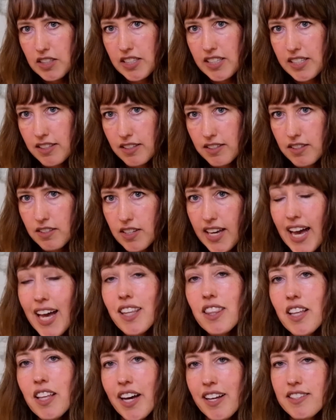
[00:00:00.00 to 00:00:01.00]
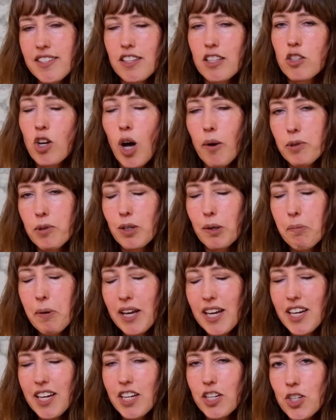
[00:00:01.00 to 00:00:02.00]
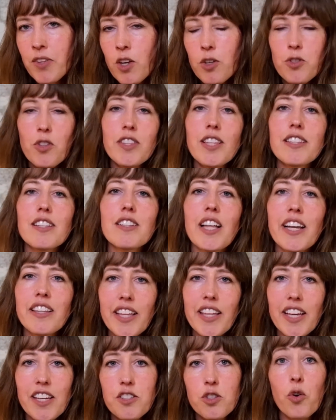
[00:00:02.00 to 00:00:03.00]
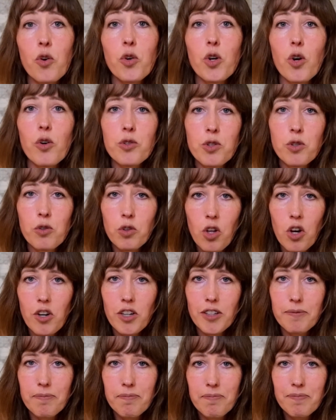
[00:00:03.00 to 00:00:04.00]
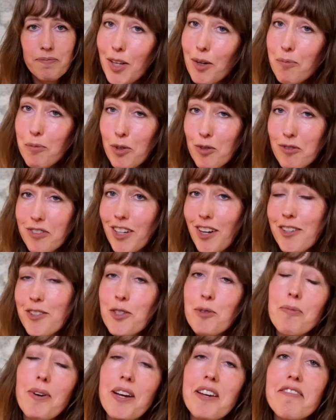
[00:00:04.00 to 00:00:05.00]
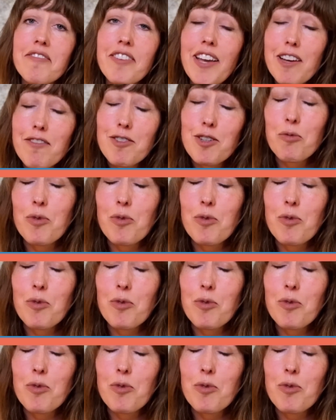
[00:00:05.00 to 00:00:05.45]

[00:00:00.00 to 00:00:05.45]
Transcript: these headlines at the top of your page, so that the line lengths don't go too long. Moving on to my favorite